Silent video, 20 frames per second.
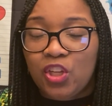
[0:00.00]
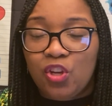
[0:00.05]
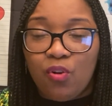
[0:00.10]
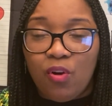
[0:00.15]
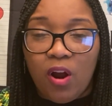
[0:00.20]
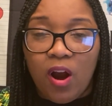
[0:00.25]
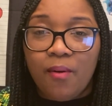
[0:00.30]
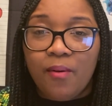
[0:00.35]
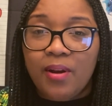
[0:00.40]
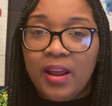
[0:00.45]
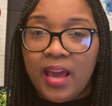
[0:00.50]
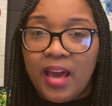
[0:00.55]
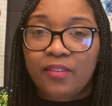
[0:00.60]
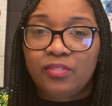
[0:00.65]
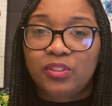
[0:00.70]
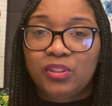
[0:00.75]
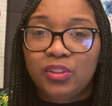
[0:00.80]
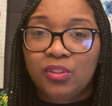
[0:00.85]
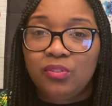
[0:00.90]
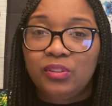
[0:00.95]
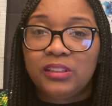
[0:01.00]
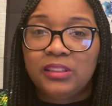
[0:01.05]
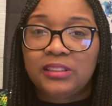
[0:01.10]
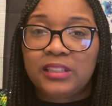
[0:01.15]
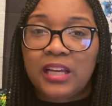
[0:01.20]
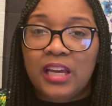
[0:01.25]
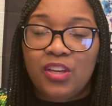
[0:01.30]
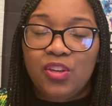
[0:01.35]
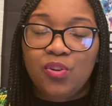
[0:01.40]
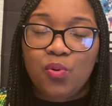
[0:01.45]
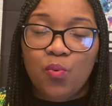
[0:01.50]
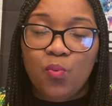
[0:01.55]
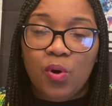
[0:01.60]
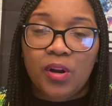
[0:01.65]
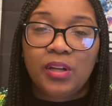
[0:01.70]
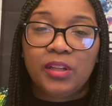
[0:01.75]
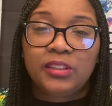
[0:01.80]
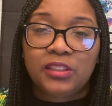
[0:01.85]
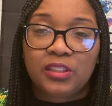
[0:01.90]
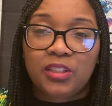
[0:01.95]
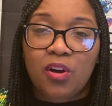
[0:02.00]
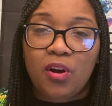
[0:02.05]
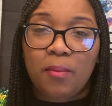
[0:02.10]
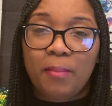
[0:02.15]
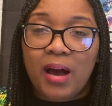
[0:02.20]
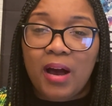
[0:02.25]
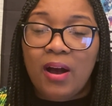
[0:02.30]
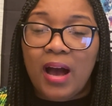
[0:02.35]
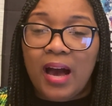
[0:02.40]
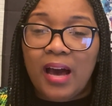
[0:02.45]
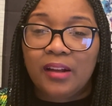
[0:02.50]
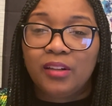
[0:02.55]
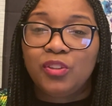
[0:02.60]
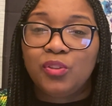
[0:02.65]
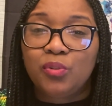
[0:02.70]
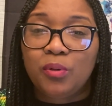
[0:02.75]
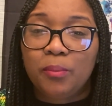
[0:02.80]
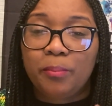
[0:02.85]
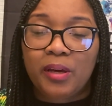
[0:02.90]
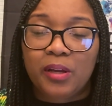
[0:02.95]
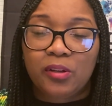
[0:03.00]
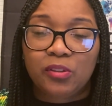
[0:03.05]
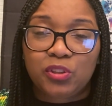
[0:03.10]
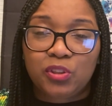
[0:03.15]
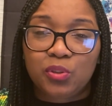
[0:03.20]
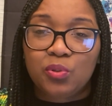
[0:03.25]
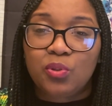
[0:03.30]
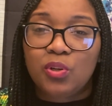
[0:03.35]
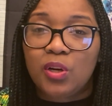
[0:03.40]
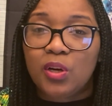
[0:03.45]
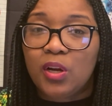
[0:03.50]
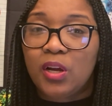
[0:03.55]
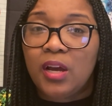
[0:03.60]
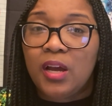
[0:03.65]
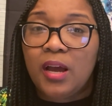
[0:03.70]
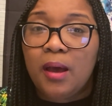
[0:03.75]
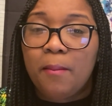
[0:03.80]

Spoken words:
you already have students and you wanted to know about how to do a better tour,